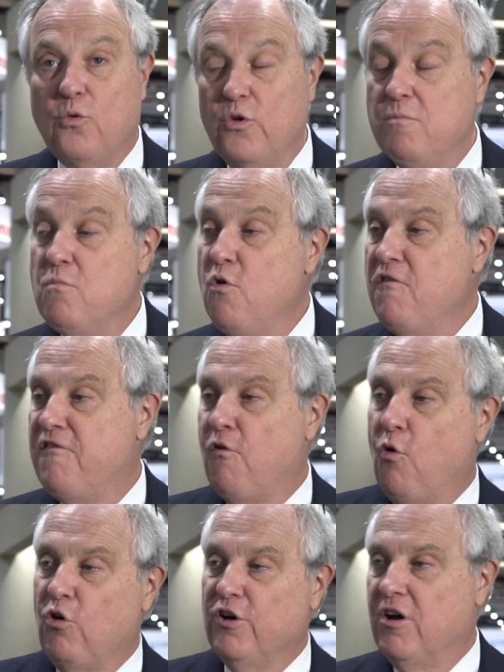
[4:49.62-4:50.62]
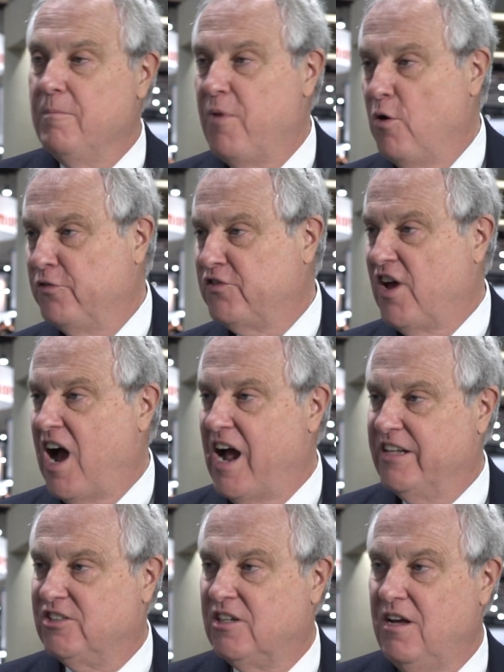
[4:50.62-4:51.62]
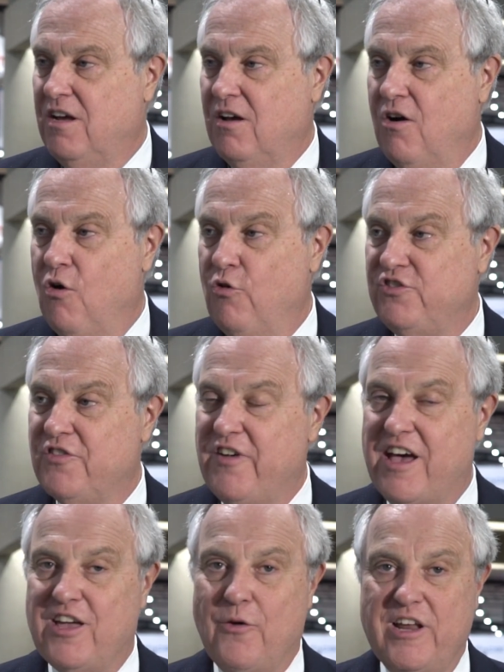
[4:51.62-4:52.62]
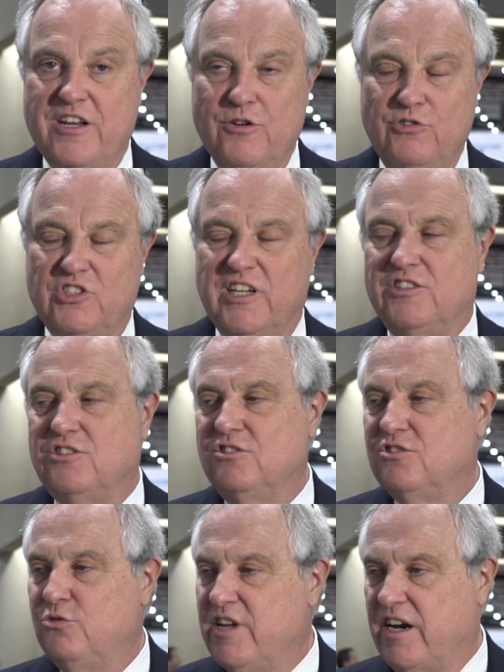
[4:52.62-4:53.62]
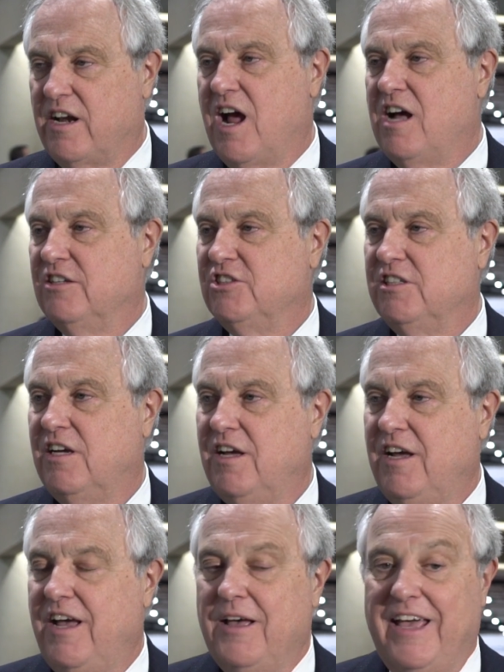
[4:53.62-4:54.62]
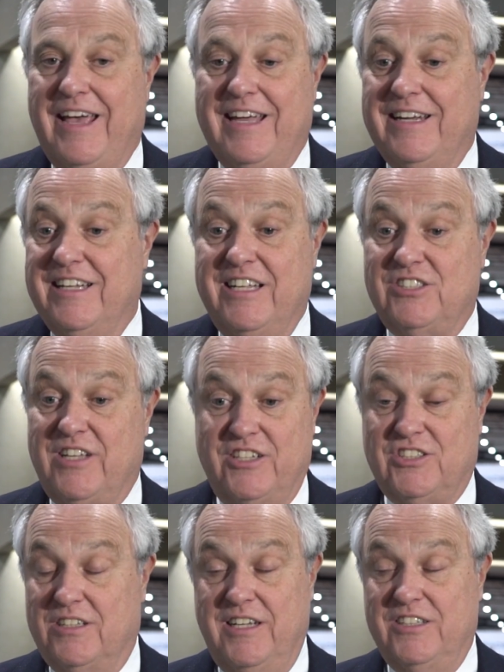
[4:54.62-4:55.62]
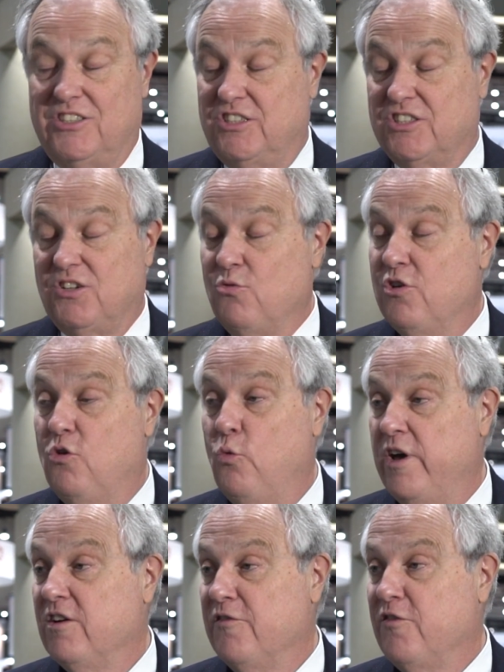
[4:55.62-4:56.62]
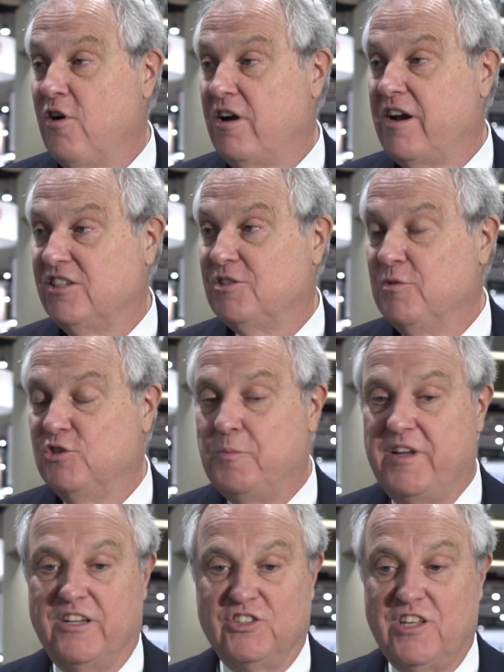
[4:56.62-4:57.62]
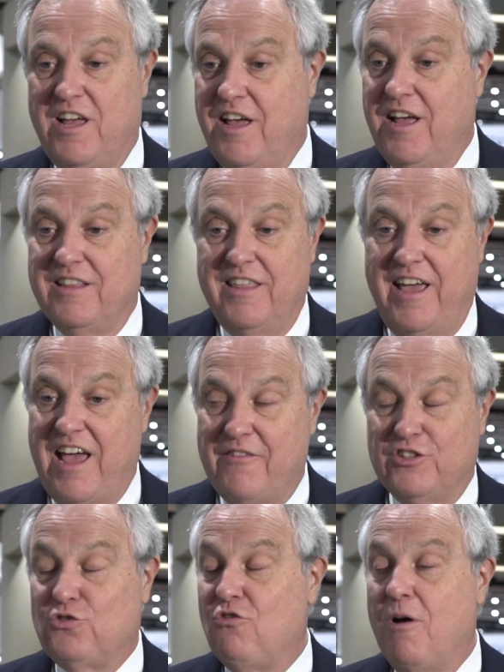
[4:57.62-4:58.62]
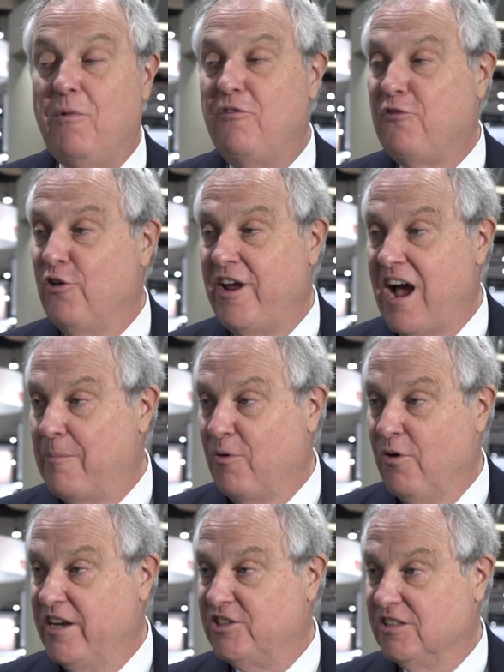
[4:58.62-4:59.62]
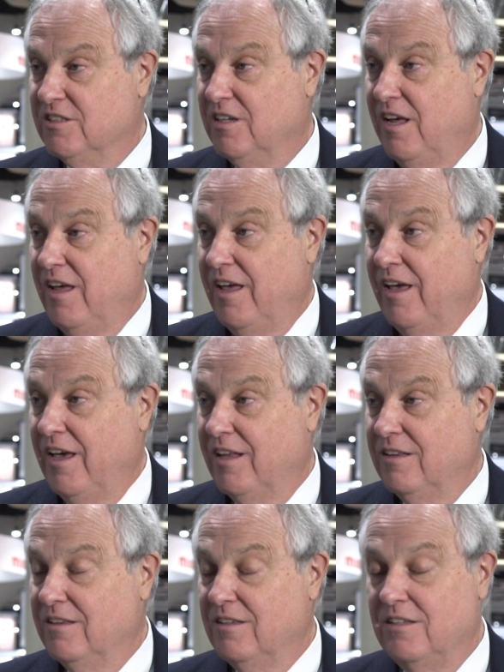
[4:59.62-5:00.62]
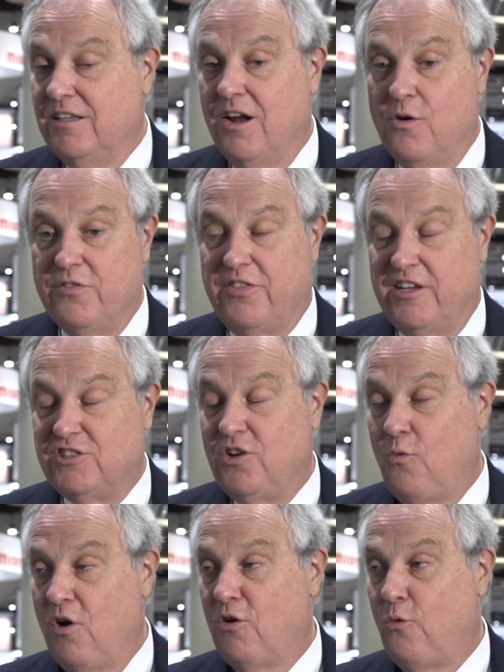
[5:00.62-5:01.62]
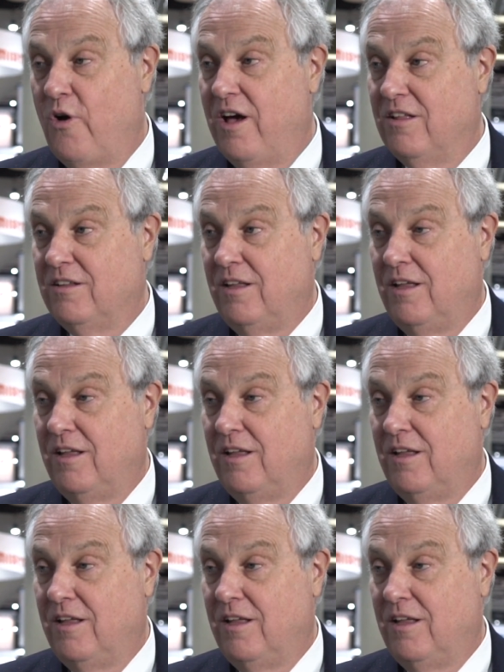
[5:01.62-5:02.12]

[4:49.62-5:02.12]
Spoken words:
We move forward on both sides, always evaluating new sensors, new technology, and it's just a real winner for our customers because they have a trouble-free operation And, you know, things that work well